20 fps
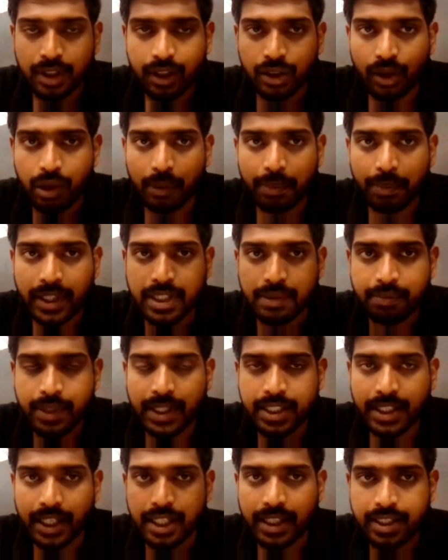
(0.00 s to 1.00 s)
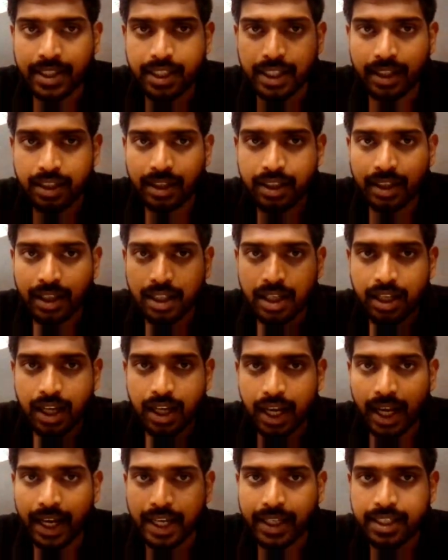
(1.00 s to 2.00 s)
Complex number z is there,
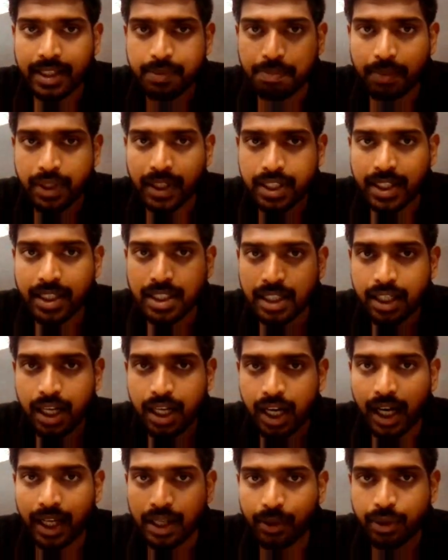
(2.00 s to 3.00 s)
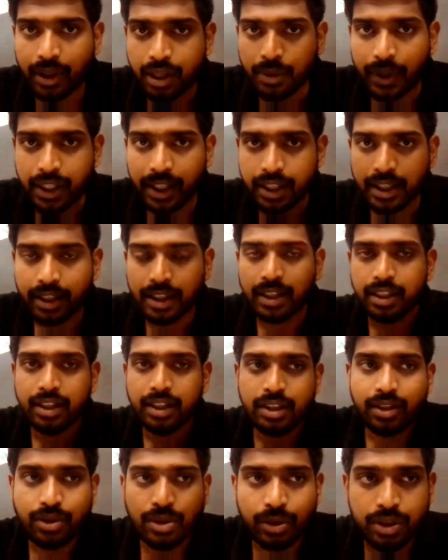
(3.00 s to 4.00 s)
x plus iota y.
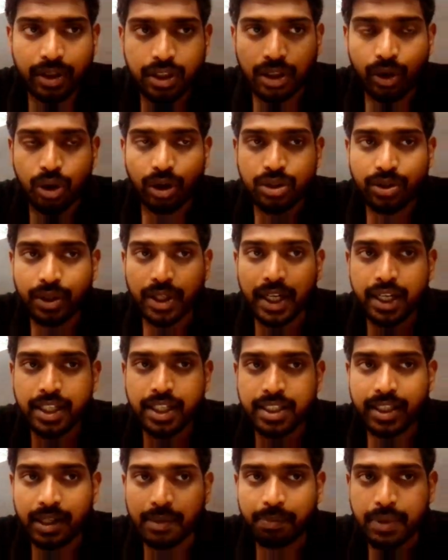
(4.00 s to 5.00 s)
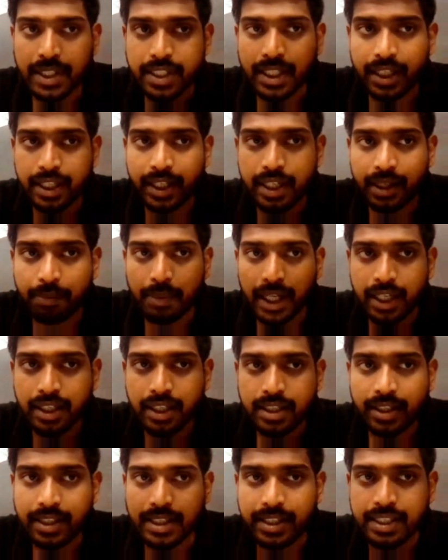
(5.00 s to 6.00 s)
So the conjugate is represented by
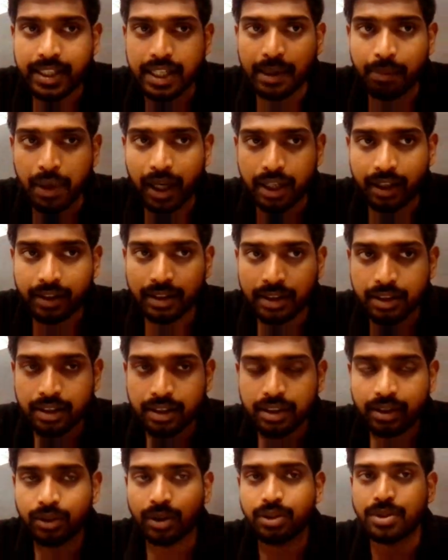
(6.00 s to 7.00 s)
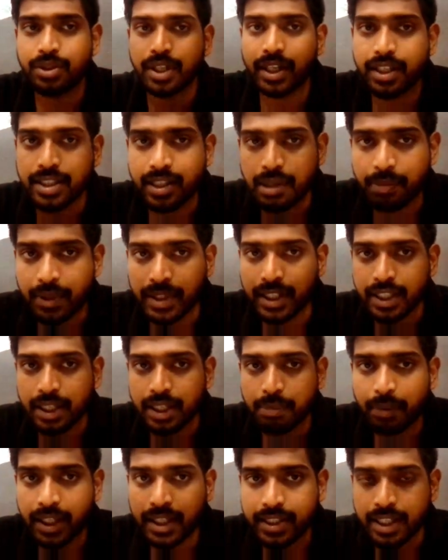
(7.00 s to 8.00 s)
z bar. Conjugate is
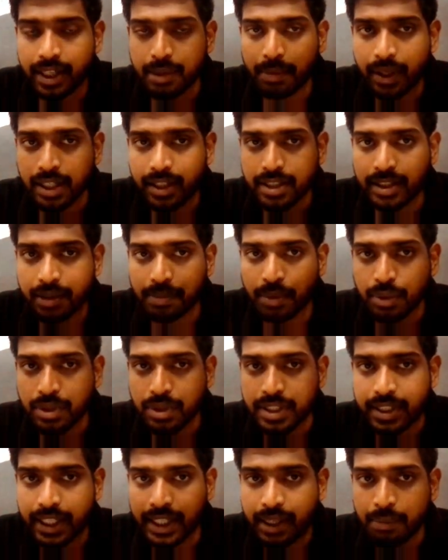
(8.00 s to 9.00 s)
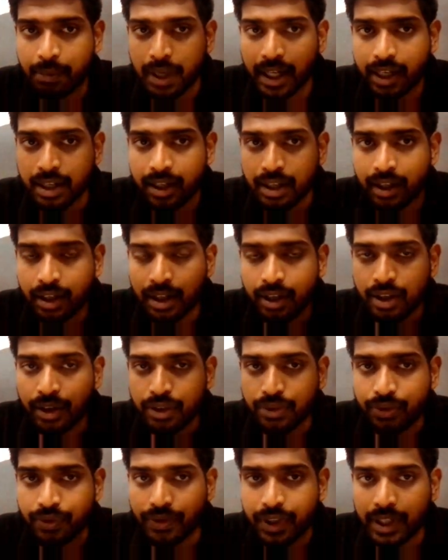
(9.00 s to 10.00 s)
represented by z bar. Suppose z bar
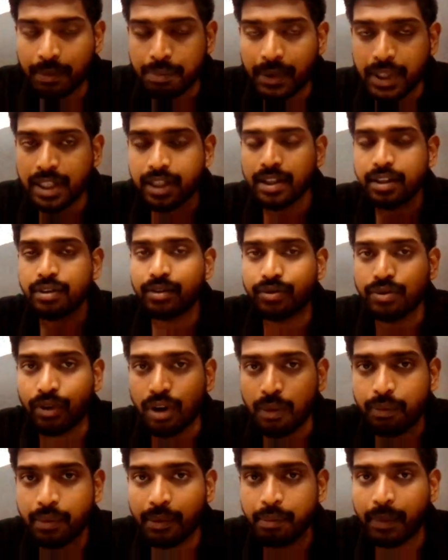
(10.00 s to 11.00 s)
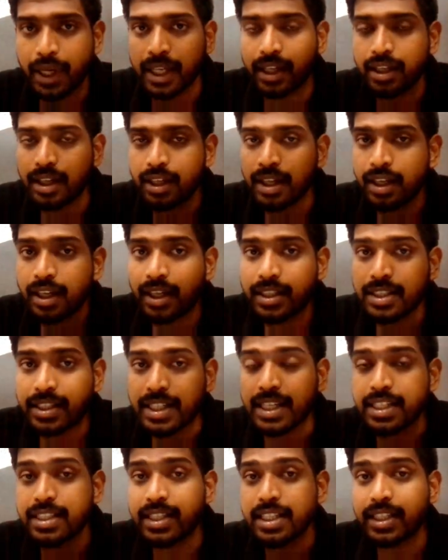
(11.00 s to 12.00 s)
will be formed by
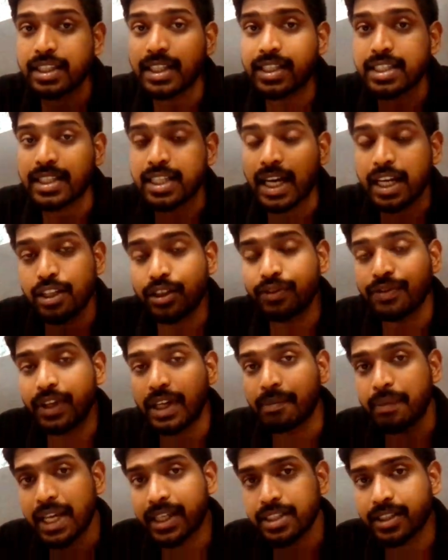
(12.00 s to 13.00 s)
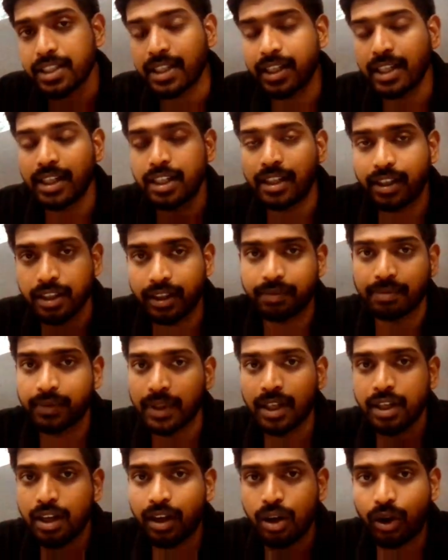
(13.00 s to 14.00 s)
changing the sign of imaginary term
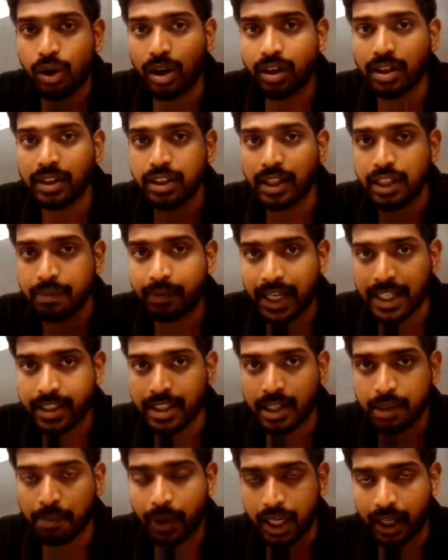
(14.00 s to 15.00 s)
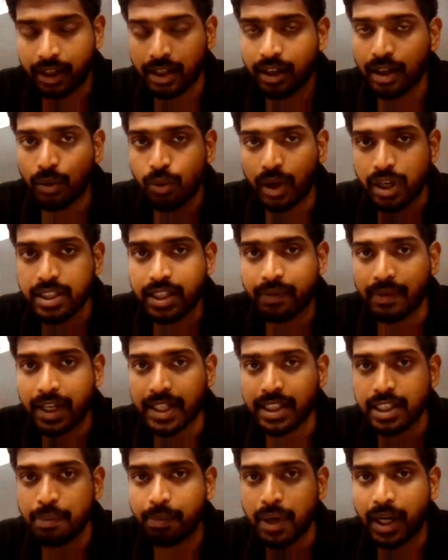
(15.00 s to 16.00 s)
or the imaginary part. What is the
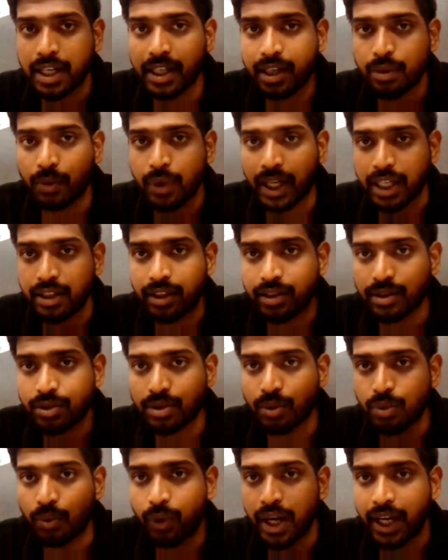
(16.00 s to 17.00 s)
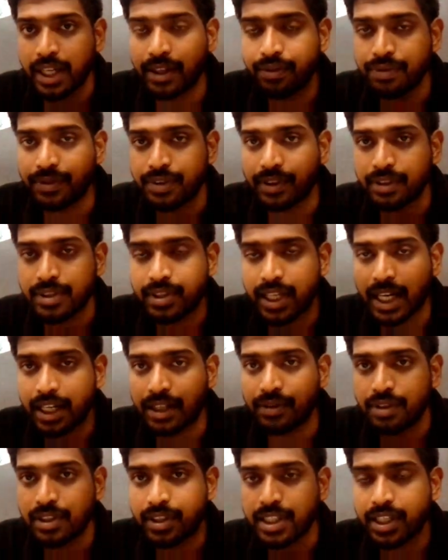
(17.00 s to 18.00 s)
imaginary part here? Y. So y sign
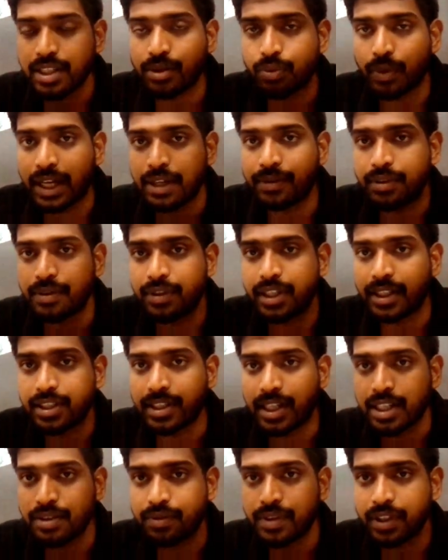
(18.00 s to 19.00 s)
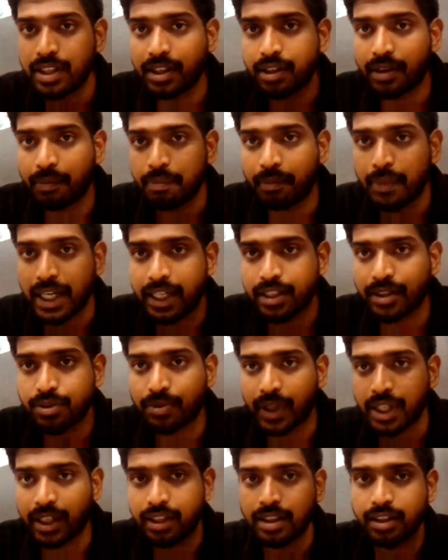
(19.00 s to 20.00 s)
will change. Y we will change with minus
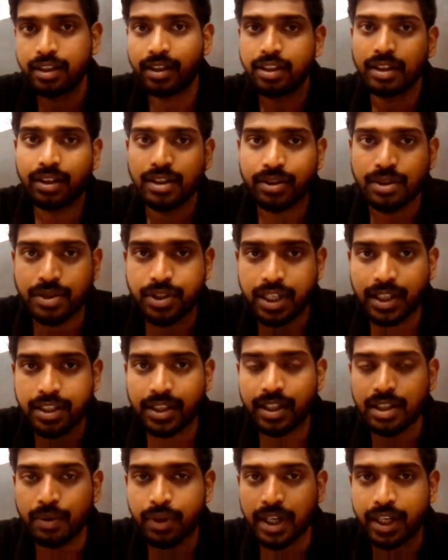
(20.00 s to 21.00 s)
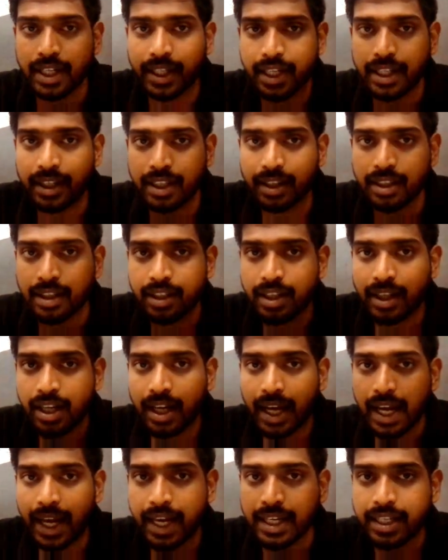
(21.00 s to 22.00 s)
y. So change here. What I'll get here?
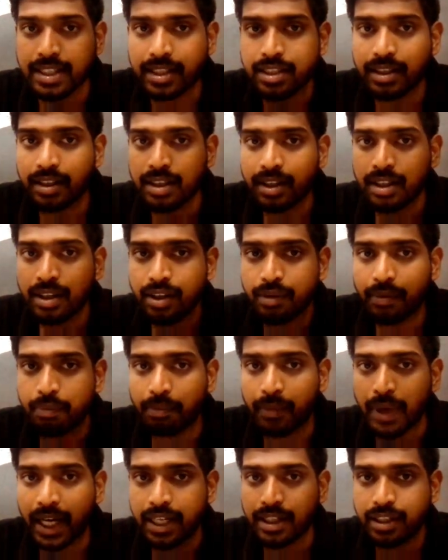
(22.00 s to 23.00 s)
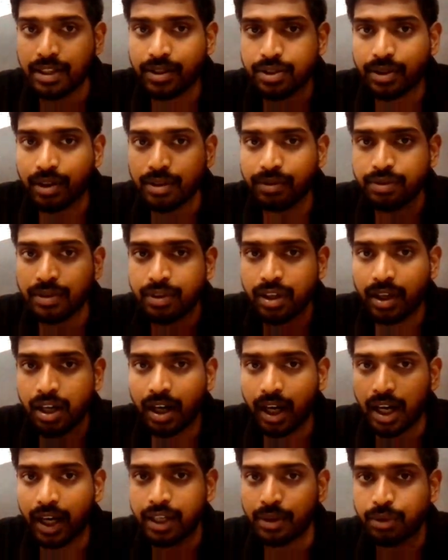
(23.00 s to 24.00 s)
X minus of
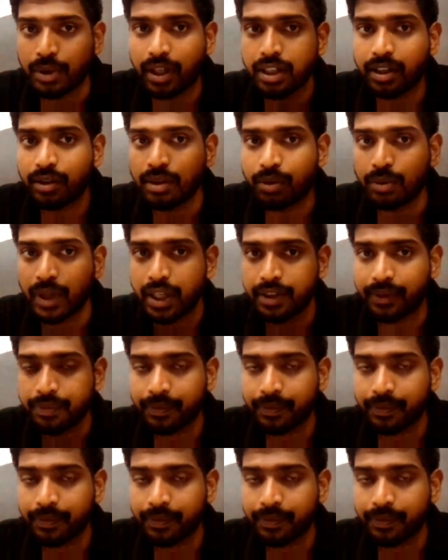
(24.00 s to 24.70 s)
iota y.